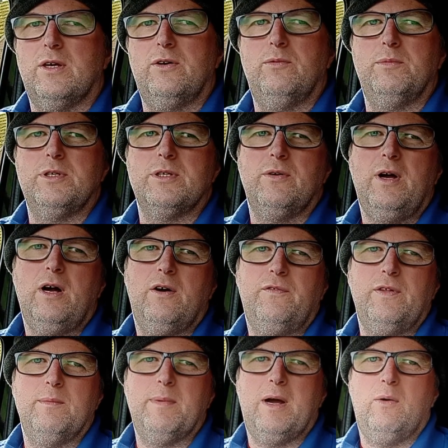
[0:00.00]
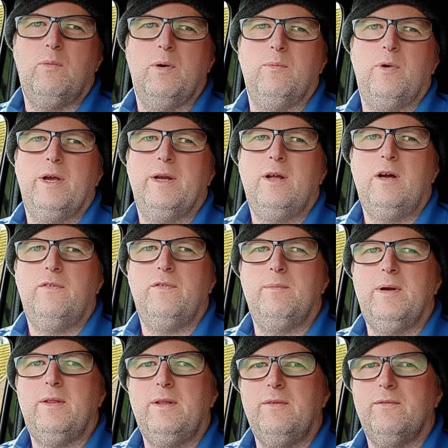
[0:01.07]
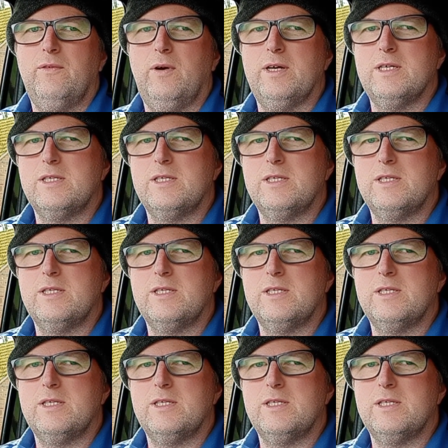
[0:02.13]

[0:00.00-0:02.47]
I normally do half the amount one way and half the amount the other way.